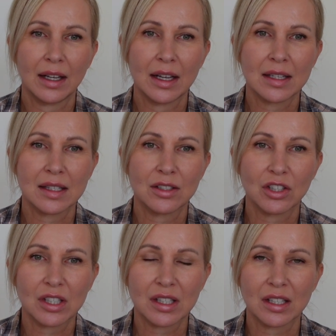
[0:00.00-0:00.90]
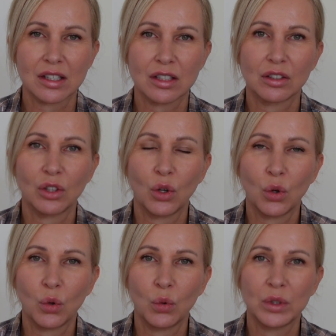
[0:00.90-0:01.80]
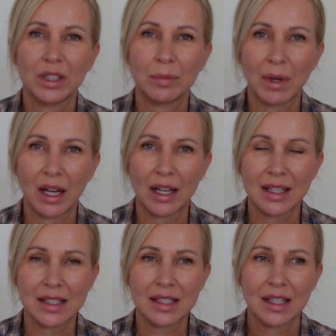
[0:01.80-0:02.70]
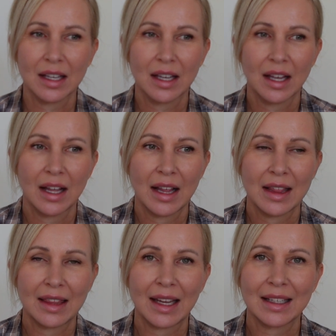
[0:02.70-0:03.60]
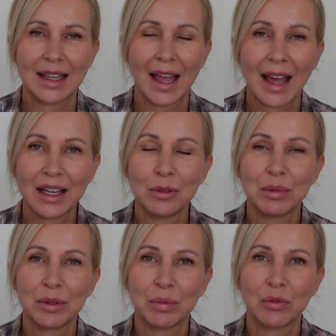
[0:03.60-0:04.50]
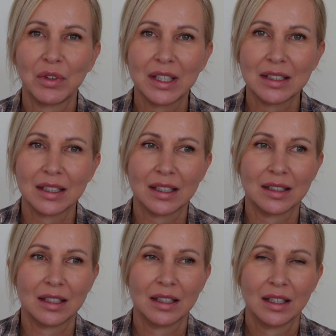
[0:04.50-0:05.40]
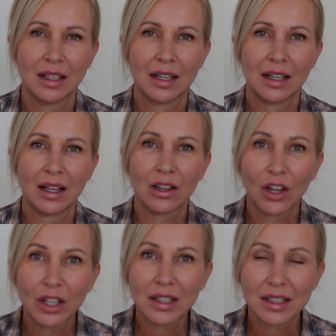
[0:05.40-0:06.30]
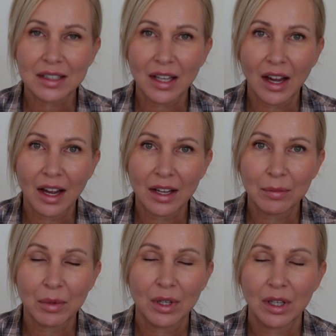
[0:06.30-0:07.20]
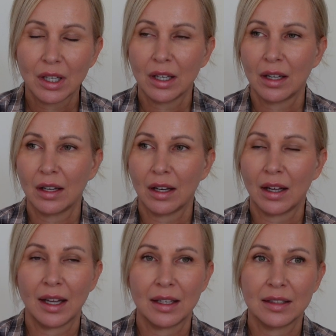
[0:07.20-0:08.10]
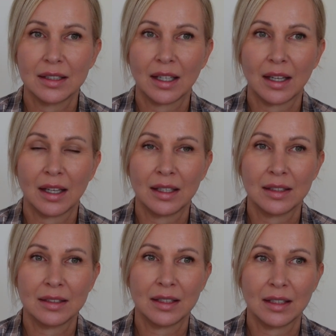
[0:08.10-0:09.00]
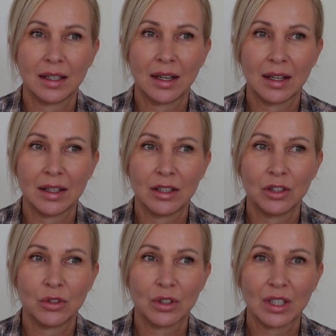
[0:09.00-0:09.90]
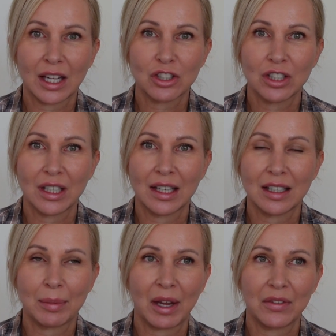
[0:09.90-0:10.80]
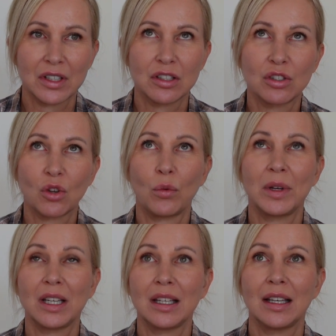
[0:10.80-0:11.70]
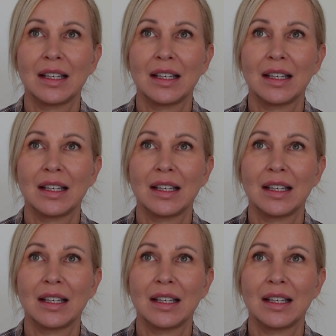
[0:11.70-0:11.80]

it's just a slow demise that can be prevented a lot of the time. And you can actually end up having so many